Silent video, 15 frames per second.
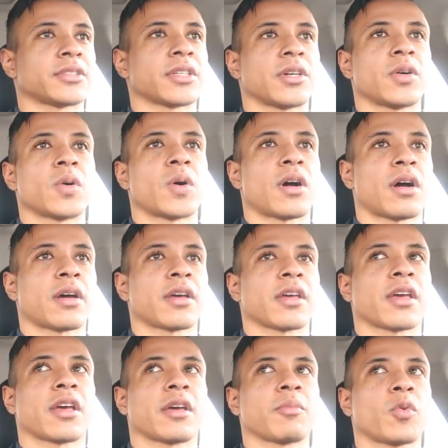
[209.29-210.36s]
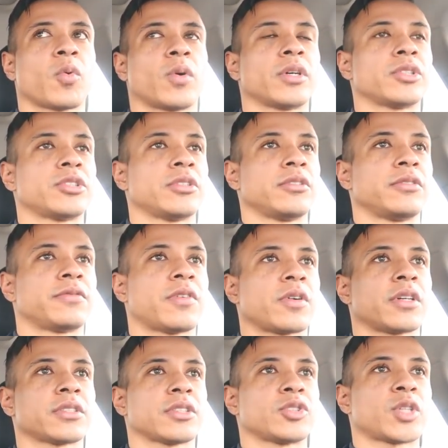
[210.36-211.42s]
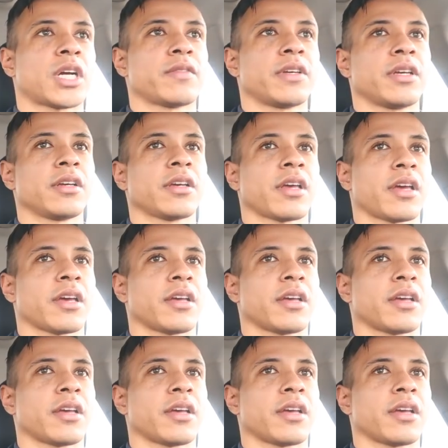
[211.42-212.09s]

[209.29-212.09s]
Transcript: So I am going to focus on driving,